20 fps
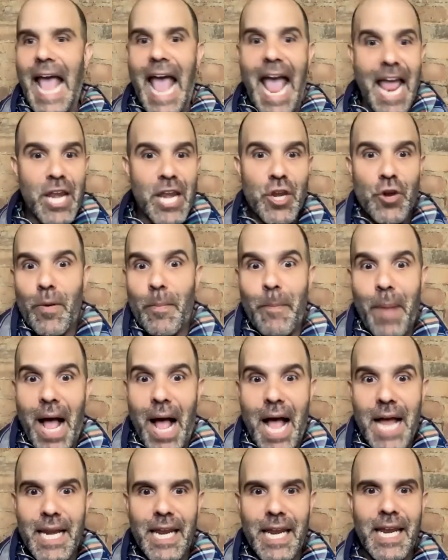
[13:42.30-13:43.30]
and your
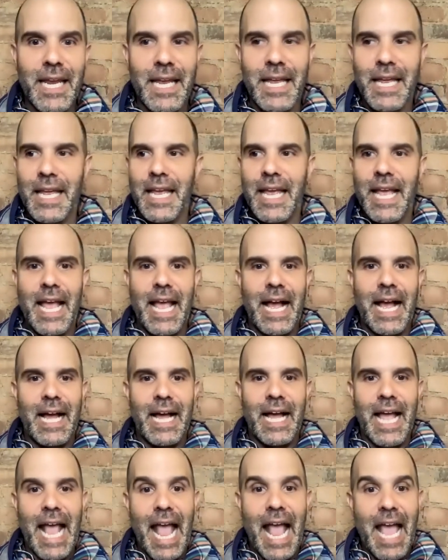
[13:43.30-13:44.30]
body.
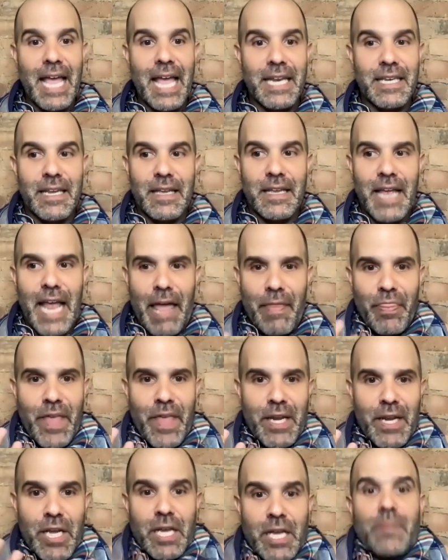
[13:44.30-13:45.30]
Uh, and and
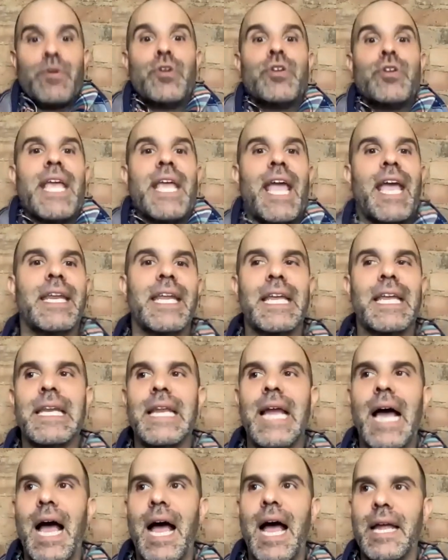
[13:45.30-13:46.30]
then communicating
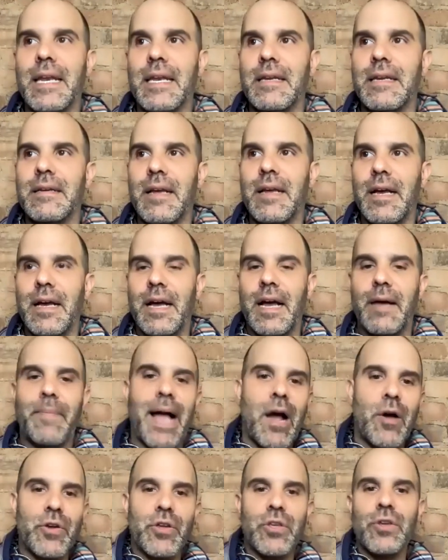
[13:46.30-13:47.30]
not
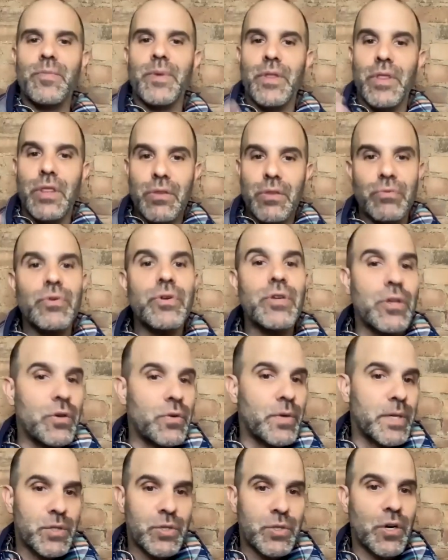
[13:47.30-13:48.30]
about you but through
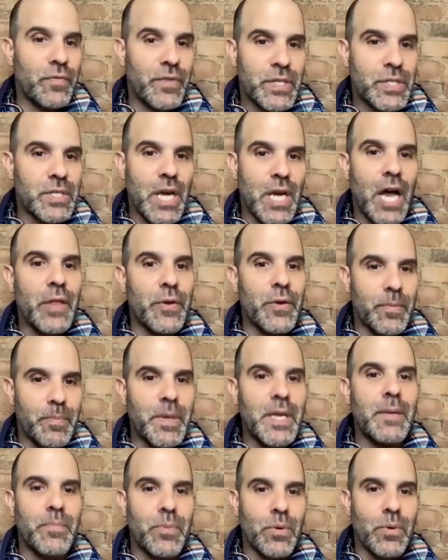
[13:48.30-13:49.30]
you in service to other
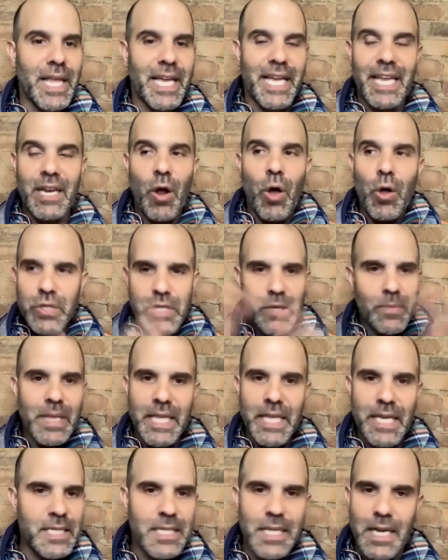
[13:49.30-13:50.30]
people like it
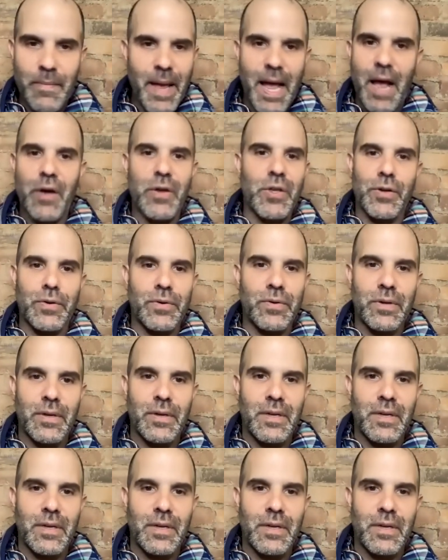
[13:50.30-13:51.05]
ultimately isn't about you